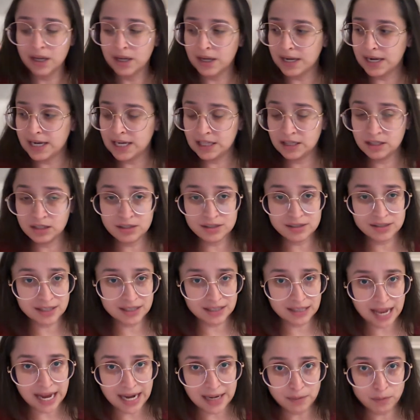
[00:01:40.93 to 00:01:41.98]
Either it's a
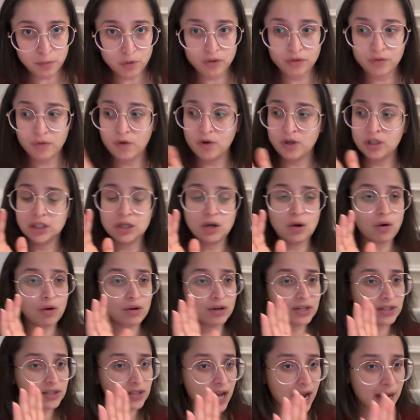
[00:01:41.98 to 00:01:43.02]
client portfolio or
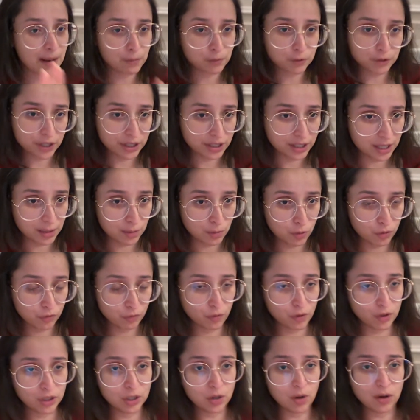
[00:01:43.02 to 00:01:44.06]
it's a hypothetical
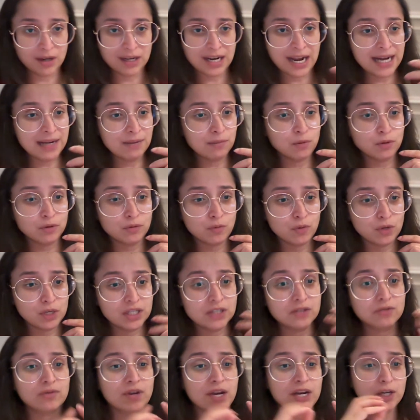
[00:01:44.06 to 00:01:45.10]
portfolio. A client portfolio
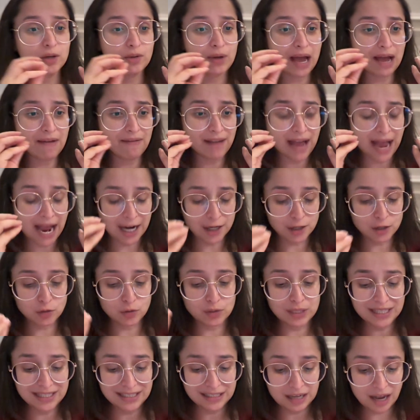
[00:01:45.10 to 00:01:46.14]
is where you have
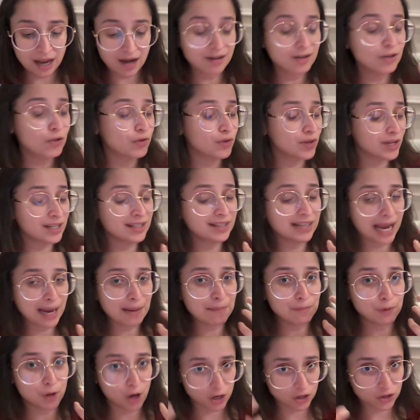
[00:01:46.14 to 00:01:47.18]
actually done real time
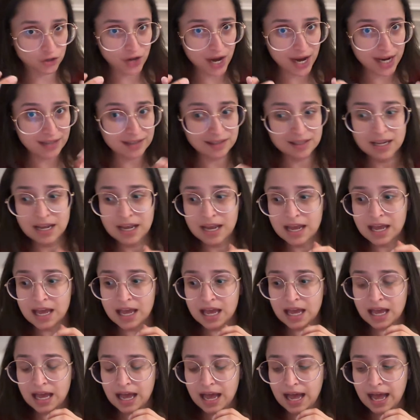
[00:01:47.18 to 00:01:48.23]
projects,
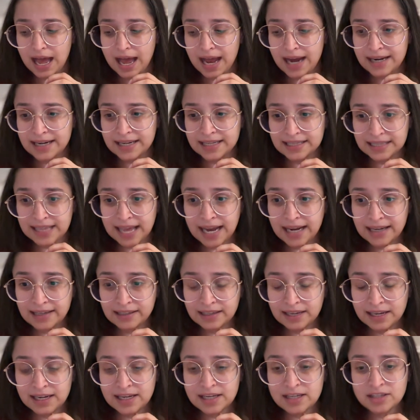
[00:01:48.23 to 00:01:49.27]
and in that
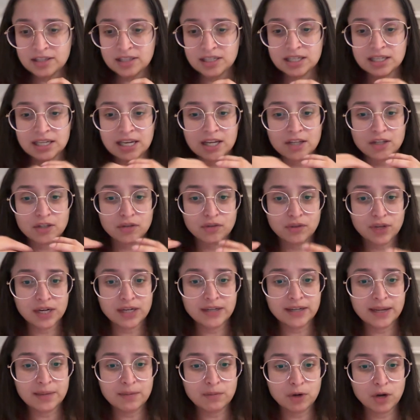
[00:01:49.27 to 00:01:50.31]
case, in case of real
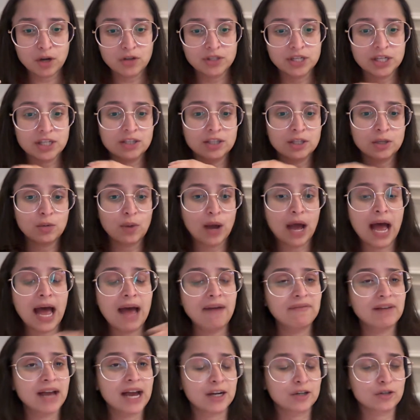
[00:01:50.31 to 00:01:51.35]
time projects, you
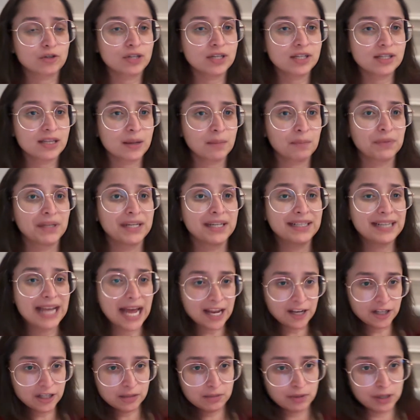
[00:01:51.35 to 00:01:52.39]
have actually something
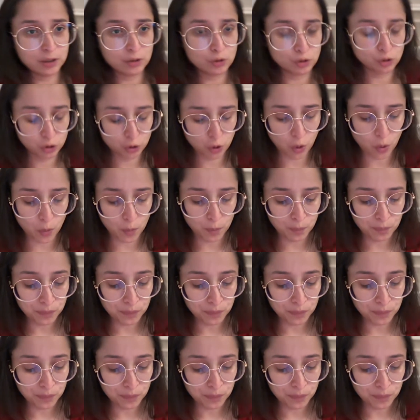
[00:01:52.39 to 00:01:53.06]
tangible to show.